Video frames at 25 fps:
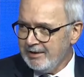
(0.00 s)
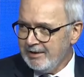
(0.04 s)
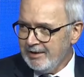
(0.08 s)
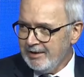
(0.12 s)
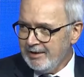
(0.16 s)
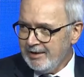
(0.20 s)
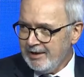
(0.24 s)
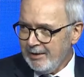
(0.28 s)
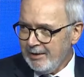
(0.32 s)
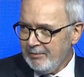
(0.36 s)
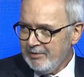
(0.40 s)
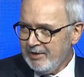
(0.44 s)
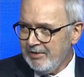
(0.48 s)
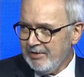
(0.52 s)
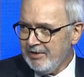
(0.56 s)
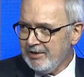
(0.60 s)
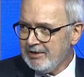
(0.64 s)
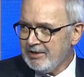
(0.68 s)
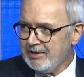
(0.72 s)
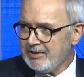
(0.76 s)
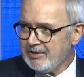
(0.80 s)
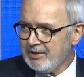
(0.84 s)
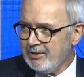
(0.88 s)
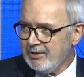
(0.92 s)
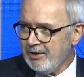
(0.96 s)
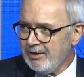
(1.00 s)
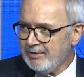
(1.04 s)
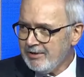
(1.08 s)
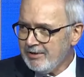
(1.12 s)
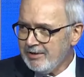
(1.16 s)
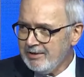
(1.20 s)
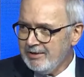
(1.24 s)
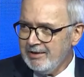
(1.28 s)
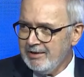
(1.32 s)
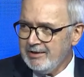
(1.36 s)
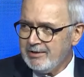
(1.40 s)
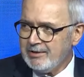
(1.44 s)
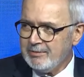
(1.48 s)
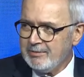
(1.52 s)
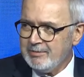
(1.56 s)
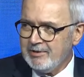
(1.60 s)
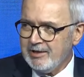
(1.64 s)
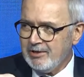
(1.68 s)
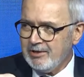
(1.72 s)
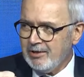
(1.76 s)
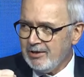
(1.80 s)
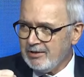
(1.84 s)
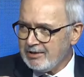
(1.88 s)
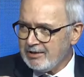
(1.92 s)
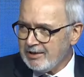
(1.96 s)
I mean, there is a lot that needs to be
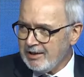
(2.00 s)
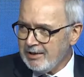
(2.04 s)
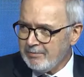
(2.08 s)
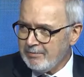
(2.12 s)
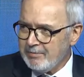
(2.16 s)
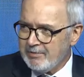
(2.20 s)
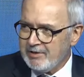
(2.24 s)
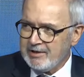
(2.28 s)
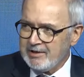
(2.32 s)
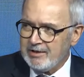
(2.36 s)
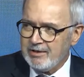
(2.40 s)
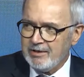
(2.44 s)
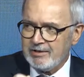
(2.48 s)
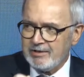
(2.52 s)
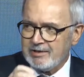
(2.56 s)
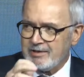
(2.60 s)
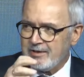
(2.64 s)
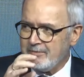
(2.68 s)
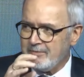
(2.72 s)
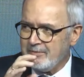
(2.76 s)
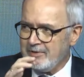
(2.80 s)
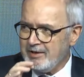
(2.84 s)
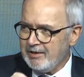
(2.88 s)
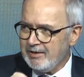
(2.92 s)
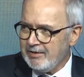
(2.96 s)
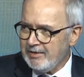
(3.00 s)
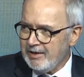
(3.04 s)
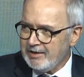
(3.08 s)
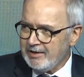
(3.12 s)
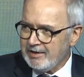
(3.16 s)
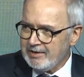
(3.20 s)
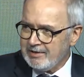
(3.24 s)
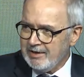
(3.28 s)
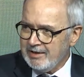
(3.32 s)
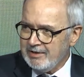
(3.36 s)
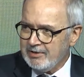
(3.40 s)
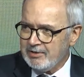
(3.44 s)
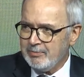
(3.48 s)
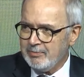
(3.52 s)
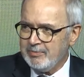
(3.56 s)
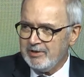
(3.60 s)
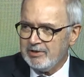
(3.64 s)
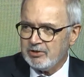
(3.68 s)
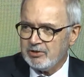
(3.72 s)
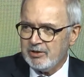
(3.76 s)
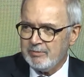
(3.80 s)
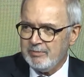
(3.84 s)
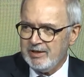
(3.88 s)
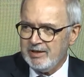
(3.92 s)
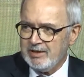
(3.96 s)
caught up. There are lots of that needs to be
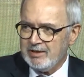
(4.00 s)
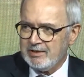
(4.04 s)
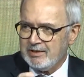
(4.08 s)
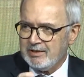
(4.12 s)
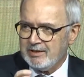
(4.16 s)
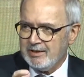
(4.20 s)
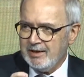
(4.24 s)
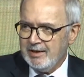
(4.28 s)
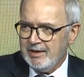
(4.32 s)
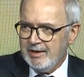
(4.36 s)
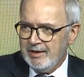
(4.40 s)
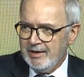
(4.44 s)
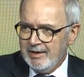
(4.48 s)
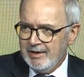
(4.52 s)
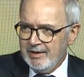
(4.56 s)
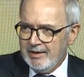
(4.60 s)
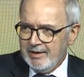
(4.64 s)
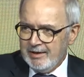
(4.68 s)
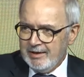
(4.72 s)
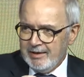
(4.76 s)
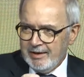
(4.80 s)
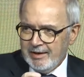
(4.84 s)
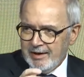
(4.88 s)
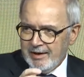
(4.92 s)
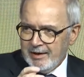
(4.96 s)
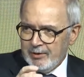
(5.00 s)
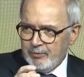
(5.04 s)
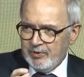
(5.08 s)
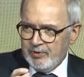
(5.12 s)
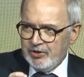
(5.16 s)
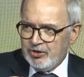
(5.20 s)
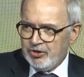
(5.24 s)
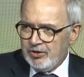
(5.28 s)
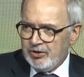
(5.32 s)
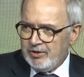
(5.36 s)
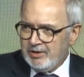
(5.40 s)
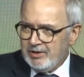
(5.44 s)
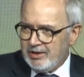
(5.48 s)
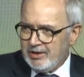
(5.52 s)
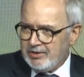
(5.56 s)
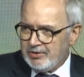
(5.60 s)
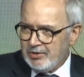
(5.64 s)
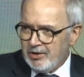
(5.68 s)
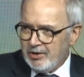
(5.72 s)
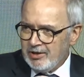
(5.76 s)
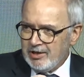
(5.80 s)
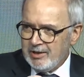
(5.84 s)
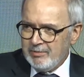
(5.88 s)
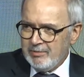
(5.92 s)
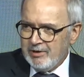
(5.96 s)
rebuilt. And we should not talk
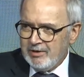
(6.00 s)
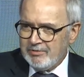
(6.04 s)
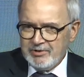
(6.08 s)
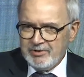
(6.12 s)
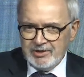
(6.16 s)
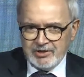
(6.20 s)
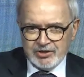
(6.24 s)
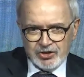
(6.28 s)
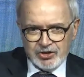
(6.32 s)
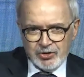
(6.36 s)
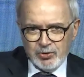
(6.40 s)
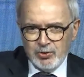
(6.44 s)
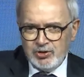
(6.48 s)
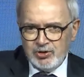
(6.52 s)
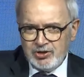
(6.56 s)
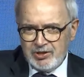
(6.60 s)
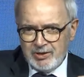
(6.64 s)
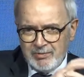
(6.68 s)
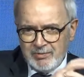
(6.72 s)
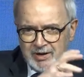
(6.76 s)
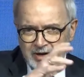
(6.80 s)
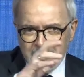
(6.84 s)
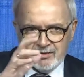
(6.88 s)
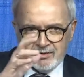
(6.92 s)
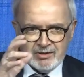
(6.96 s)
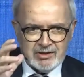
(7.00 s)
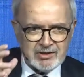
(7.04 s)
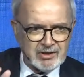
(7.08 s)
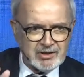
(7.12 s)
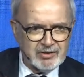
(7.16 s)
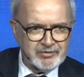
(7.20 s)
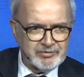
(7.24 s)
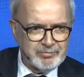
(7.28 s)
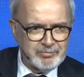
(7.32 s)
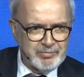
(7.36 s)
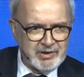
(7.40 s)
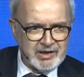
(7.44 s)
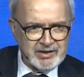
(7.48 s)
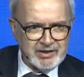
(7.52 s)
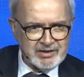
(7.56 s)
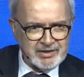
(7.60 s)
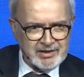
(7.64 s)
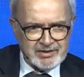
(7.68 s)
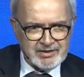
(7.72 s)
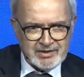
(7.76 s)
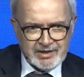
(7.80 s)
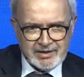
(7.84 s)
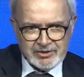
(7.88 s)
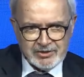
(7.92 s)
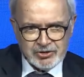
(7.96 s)
about these huge amounts of billions
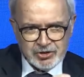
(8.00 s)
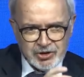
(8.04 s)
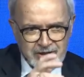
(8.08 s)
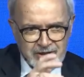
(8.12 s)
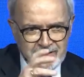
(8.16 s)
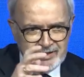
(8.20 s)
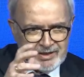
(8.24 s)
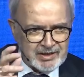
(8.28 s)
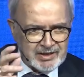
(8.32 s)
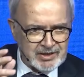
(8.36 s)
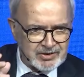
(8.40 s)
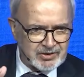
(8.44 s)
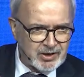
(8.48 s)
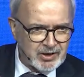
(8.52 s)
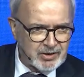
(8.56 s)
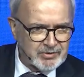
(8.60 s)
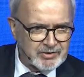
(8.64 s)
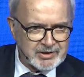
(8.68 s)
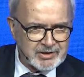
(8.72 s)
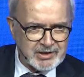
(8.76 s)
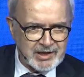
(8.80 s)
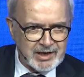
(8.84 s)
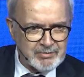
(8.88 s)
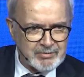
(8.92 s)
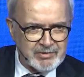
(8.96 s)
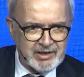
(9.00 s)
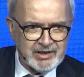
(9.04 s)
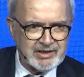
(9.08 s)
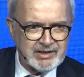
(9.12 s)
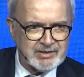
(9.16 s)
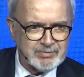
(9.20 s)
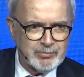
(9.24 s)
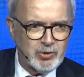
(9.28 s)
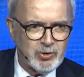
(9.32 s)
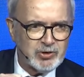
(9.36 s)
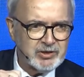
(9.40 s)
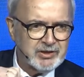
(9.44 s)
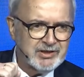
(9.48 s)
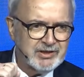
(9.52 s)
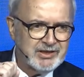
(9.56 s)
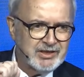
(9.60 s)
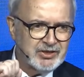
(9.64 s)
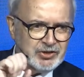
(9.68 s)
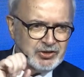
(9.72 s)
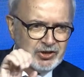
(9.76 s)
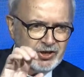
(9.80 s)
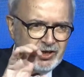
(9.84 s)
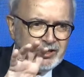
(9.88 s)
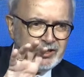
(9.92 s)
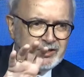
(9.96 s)
and trillions all the time. That is more a
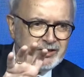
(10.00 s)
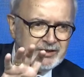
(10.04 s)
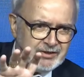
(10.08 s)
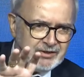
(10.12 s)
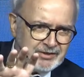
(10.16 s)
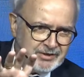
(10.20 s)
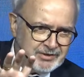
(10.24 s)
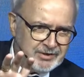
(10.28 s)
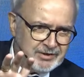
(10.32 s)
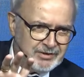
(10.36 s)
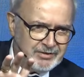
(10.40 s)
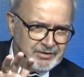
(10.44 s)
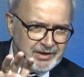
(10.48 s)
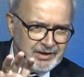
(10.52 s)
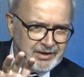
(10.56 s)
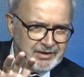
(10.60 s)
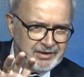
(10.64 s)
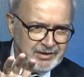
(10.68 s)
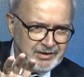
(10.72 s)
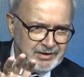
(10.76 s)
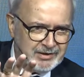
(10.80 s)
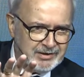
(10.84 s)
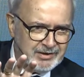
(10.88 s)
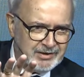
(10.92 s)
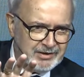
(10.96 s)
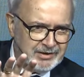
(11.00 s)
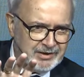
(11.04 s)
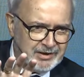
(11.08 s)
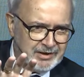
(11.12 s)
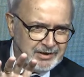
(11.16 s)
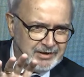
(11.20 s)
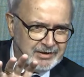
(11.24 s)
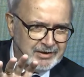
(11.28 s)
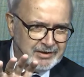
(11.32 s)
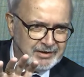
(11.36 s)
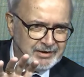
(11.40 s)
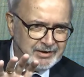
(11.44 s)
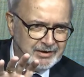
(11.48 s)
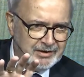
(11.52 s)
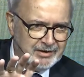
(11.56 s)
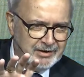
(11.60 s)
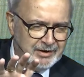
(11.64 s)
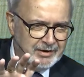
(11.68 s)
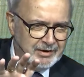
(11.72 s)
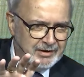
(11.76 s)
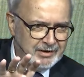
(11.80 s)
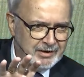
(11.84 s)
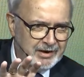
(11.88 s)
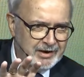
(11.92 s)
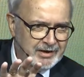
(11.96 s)
deterrent than an
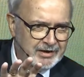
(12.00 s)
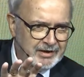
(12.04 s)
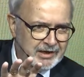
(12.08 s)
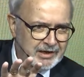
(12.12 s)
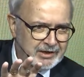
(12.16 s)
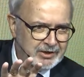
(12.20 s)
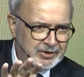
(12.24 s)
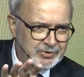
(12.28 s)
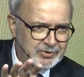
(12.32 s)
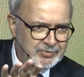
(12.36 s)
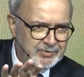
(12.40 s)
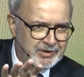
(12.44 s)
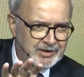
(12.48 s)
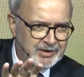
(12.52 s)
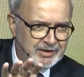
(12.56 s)
encouragement.